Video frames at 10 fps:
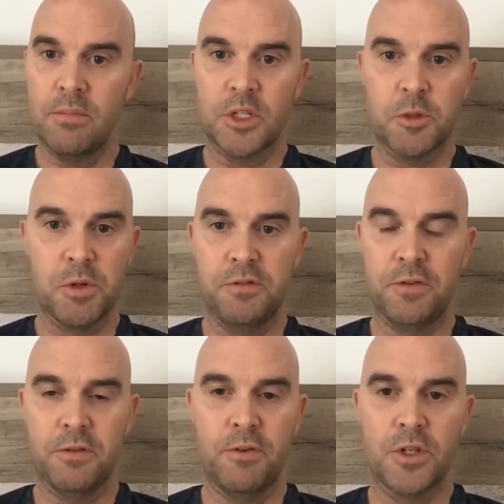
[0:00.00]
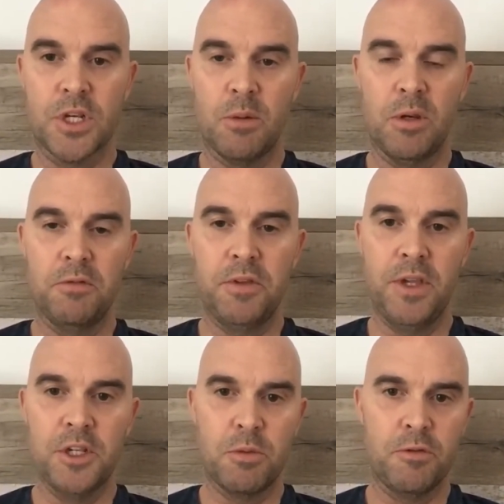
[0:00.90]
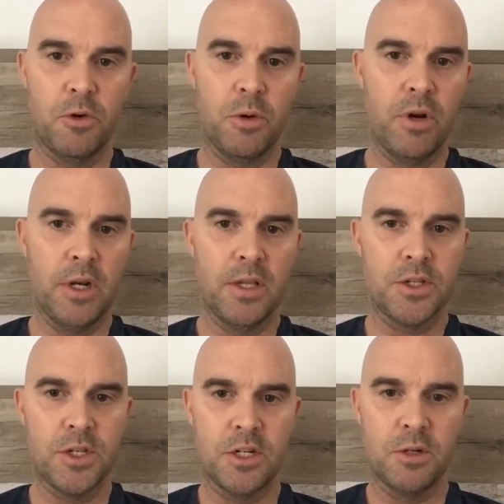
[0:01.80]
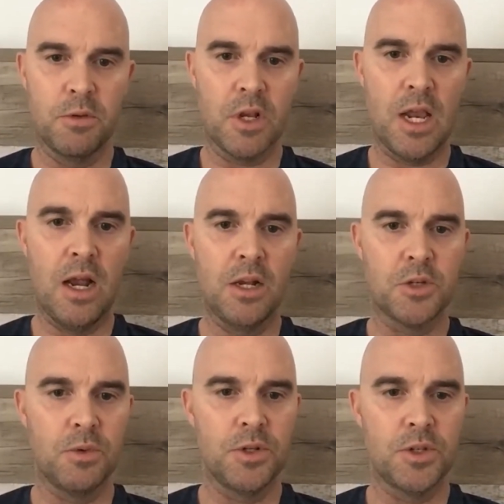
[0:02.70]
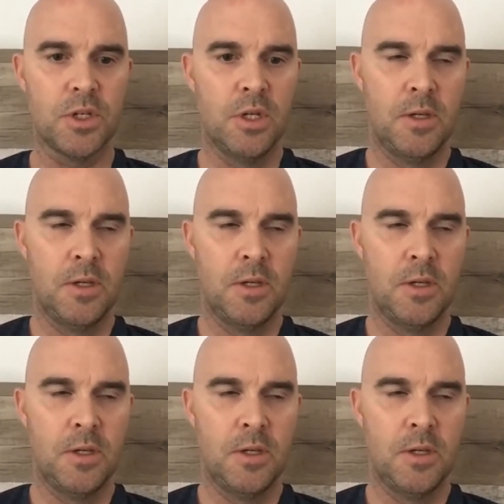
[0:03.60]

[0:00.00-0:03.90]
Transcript: especially for the first couple of years before we really assisted with class, was,